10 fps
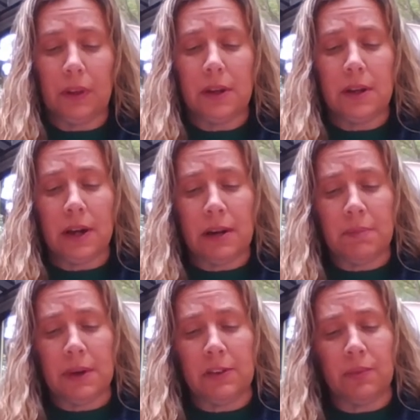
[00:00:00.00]

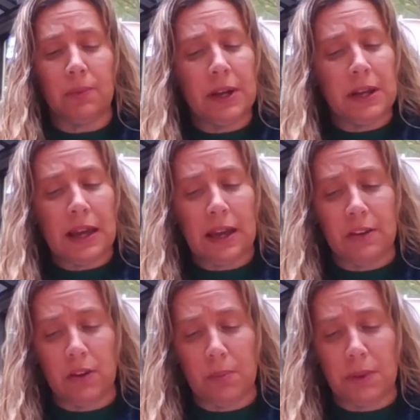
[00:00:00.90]
Ninepence ran ahead
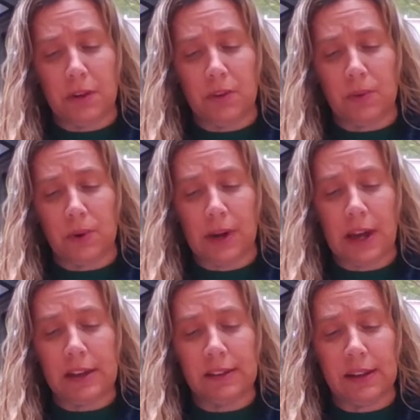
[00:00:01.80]
to open the door
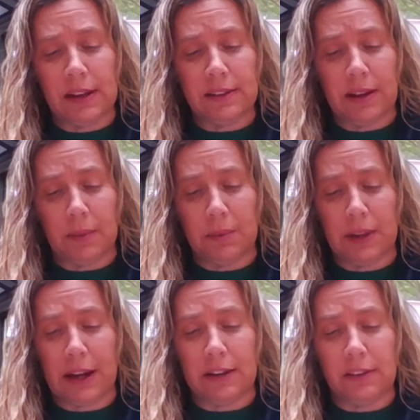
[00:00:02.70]
as Les helped
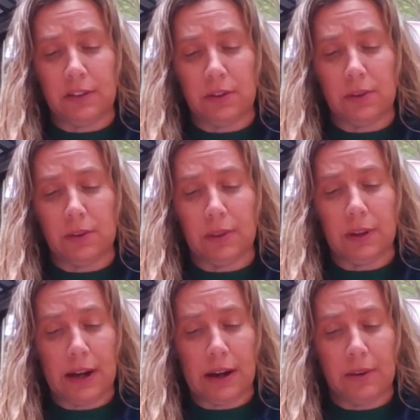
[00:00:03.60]
Gladys to the
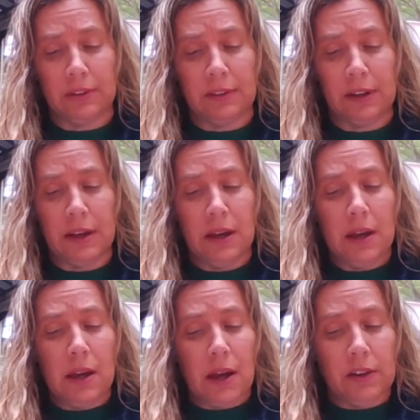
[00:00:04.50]
house,
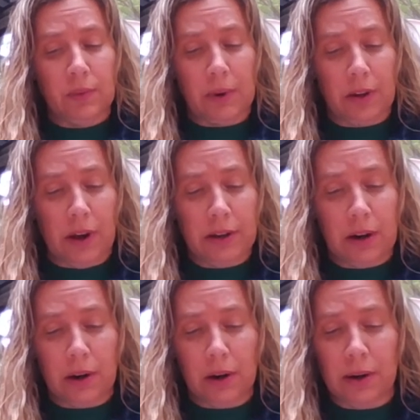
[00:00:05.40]
and Swalong
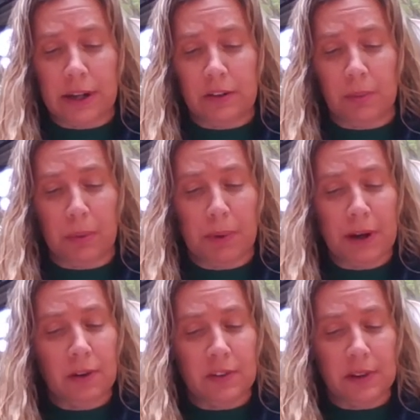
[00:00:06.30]
hurried to
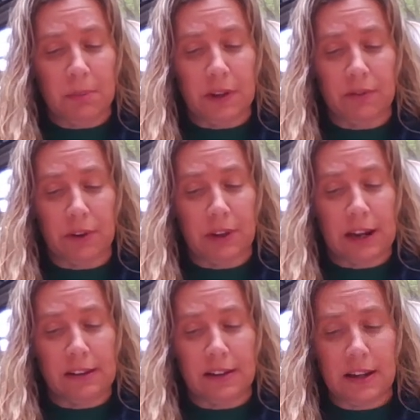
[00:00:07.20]
prepare something for
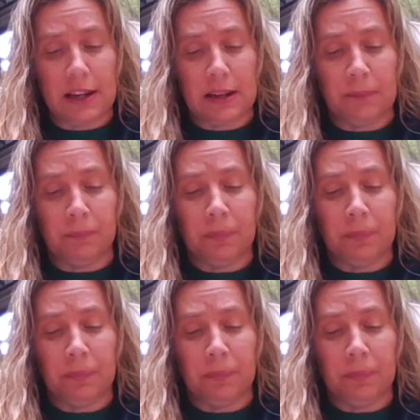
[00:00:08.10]
Gladys to eat.